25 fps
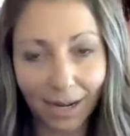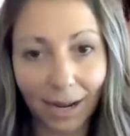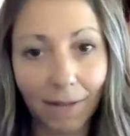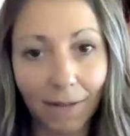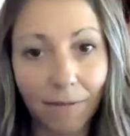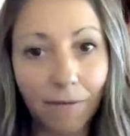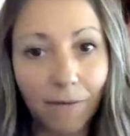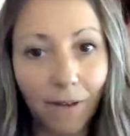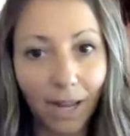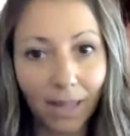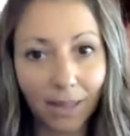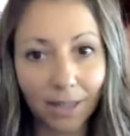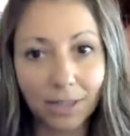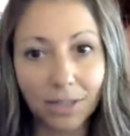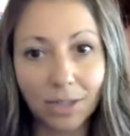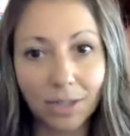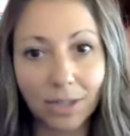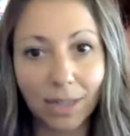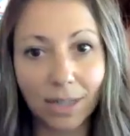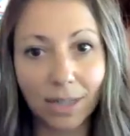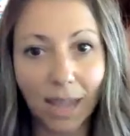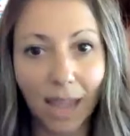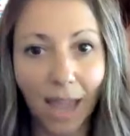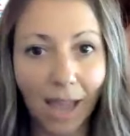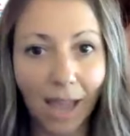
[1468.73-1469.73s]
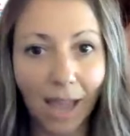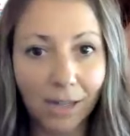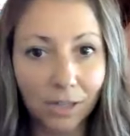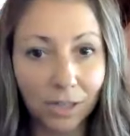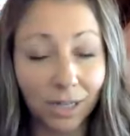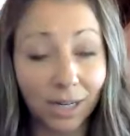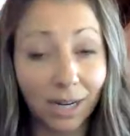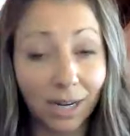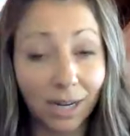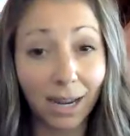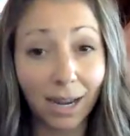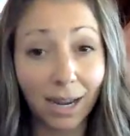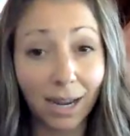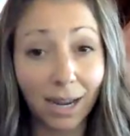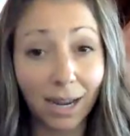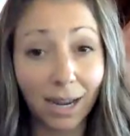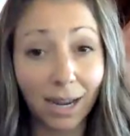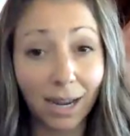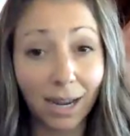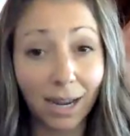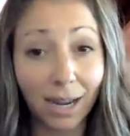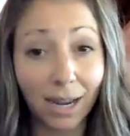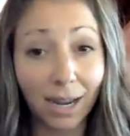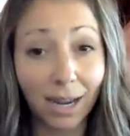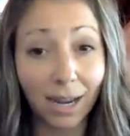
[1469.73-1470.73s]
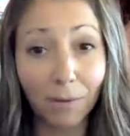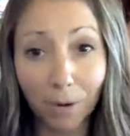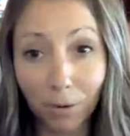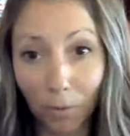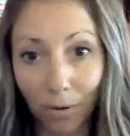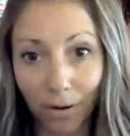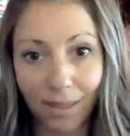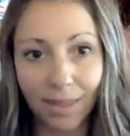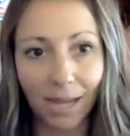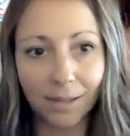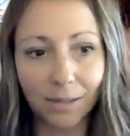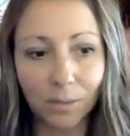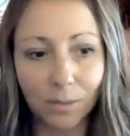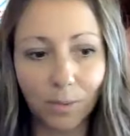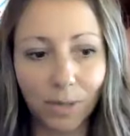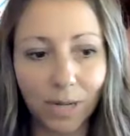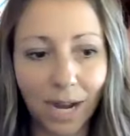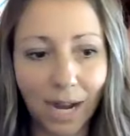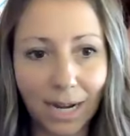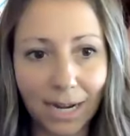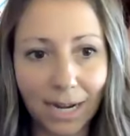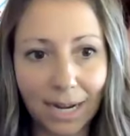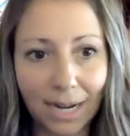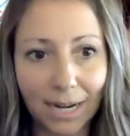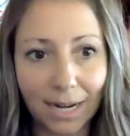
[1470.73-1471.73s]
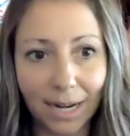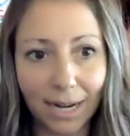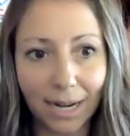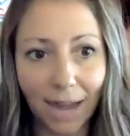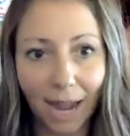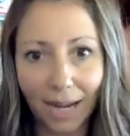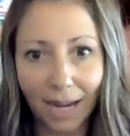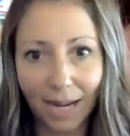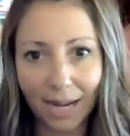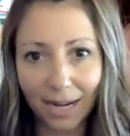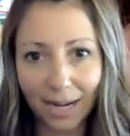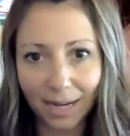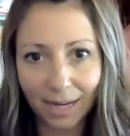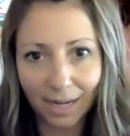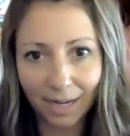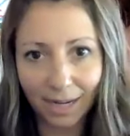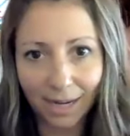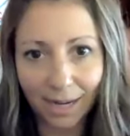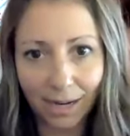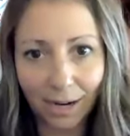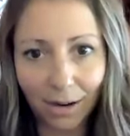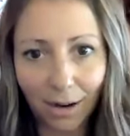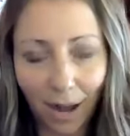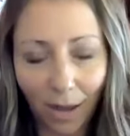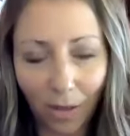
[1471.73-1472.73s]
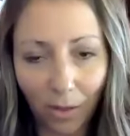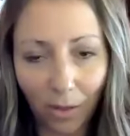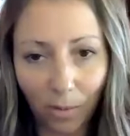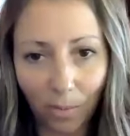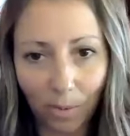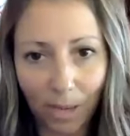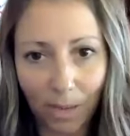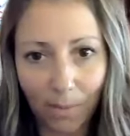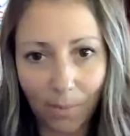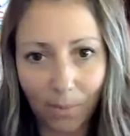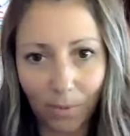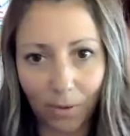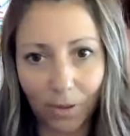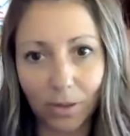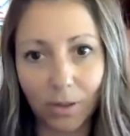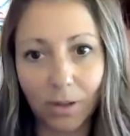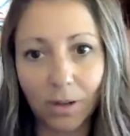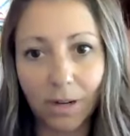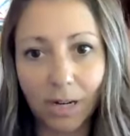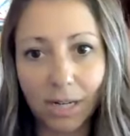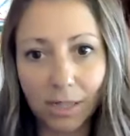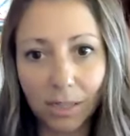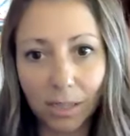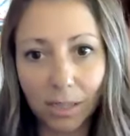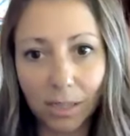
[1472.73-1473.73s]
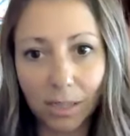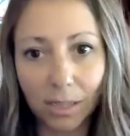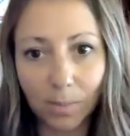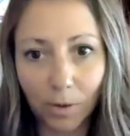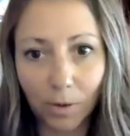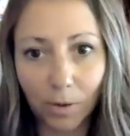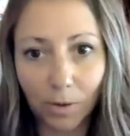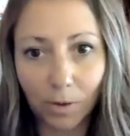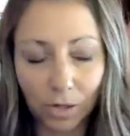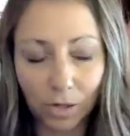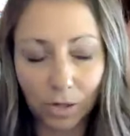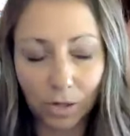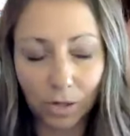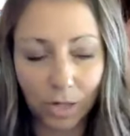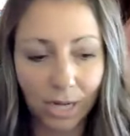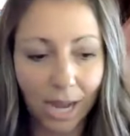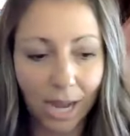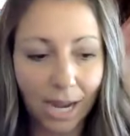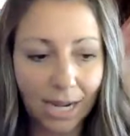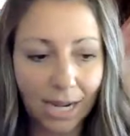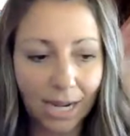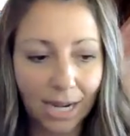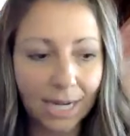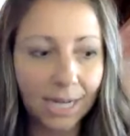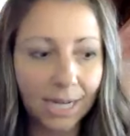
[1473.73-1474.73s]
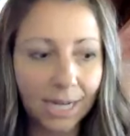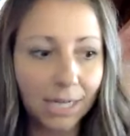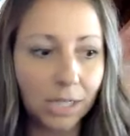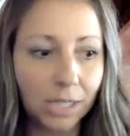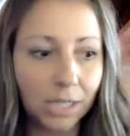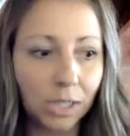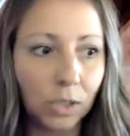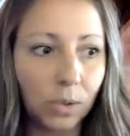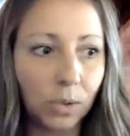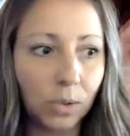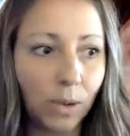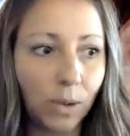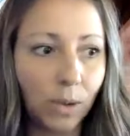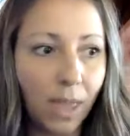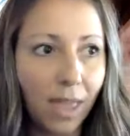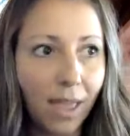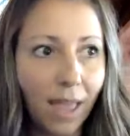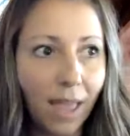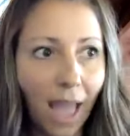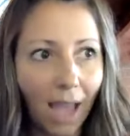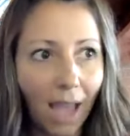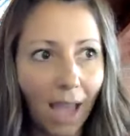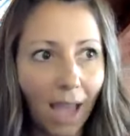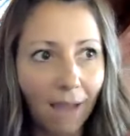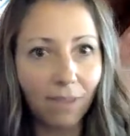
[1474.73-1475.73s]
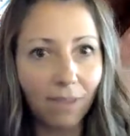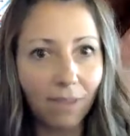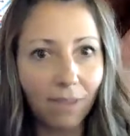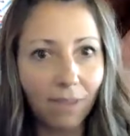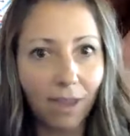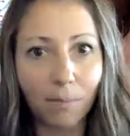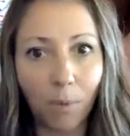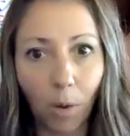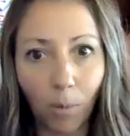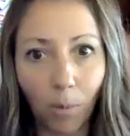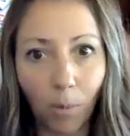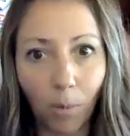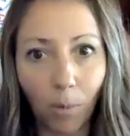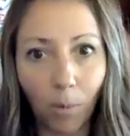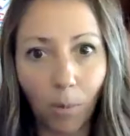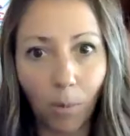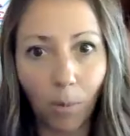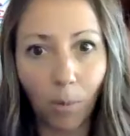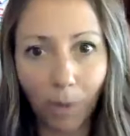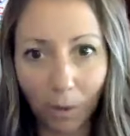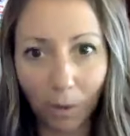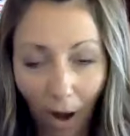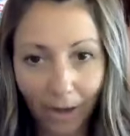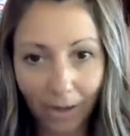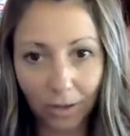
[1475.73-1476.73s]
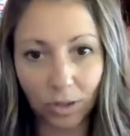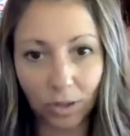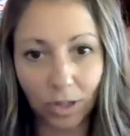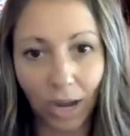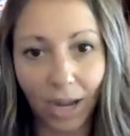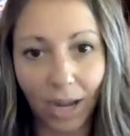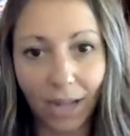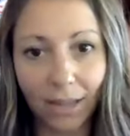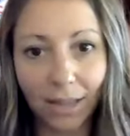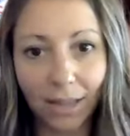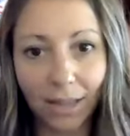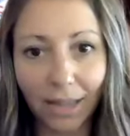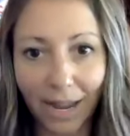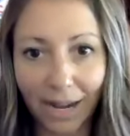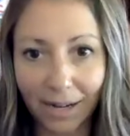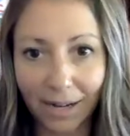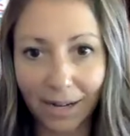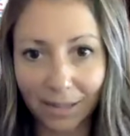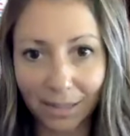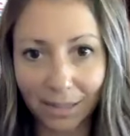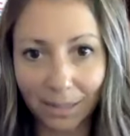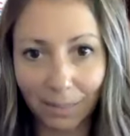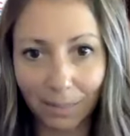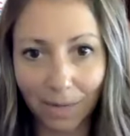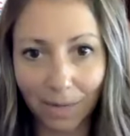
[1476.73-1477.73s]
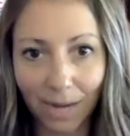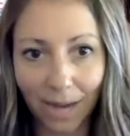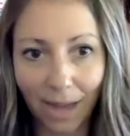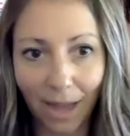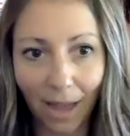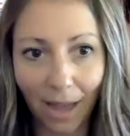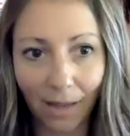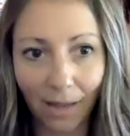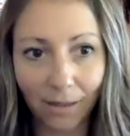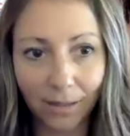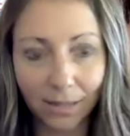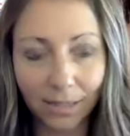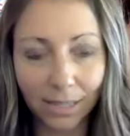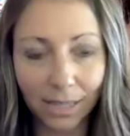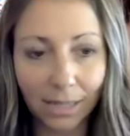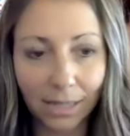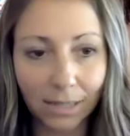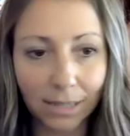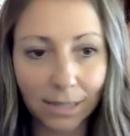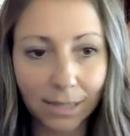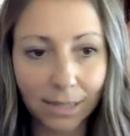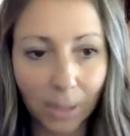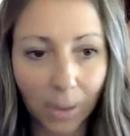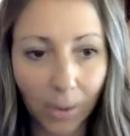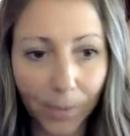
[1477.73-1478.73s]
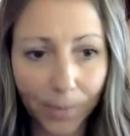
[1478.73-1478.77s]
I finally took the action. I hit record, and that is what I needed. I needed to hear other people and their inspiration. I needed to have that moment where I could shine the light on somebody else.